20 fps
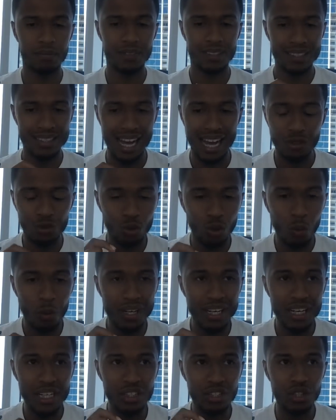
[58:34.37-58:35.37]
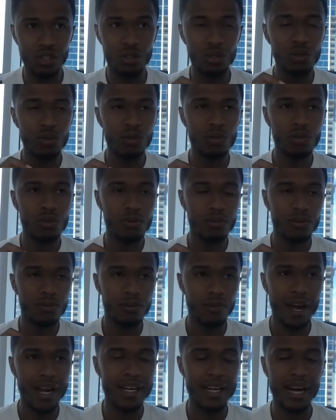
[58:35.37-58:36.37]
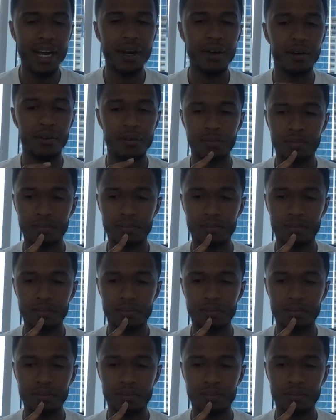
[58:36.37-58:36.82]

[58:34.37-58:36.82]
That's what we need to do right now.